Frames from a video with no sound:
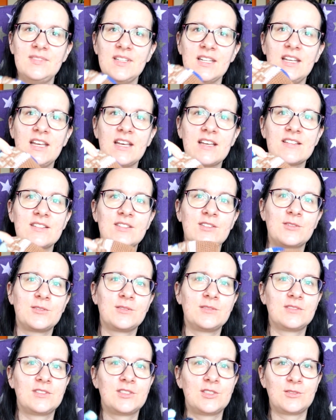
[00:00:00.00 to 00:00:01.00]
Yeah,
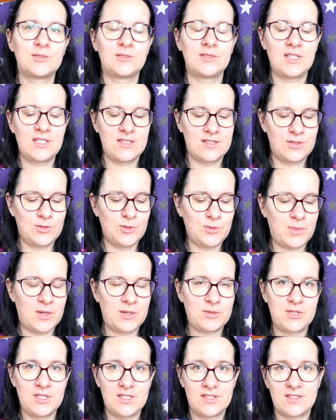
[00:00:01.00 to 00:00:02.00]
so these two
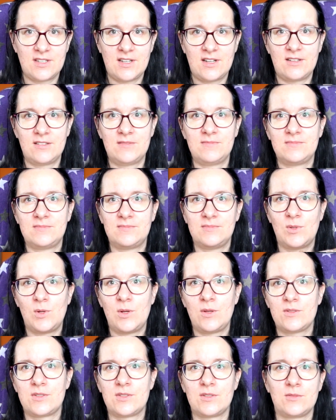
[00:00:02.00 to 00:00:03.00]
pouches are
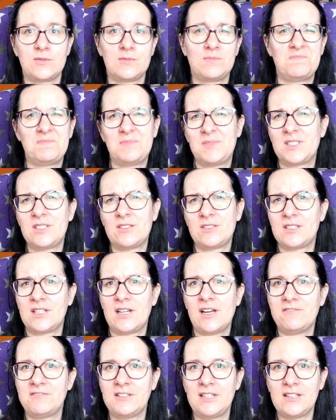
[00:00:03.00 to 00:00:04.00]
also sort
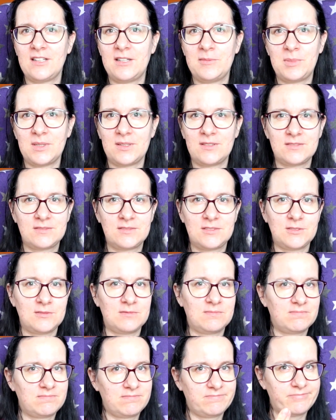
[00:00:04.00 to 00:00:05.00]
of available
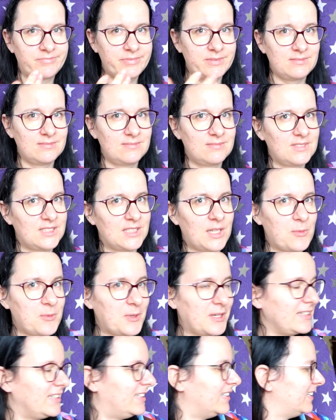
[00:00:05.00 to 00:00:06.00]
to
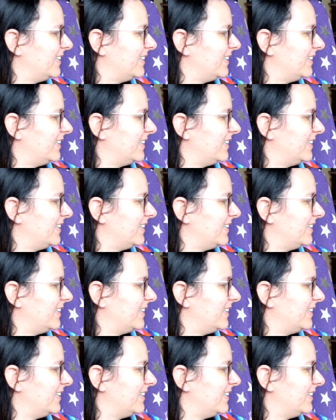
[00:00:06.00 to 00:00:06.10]
someone.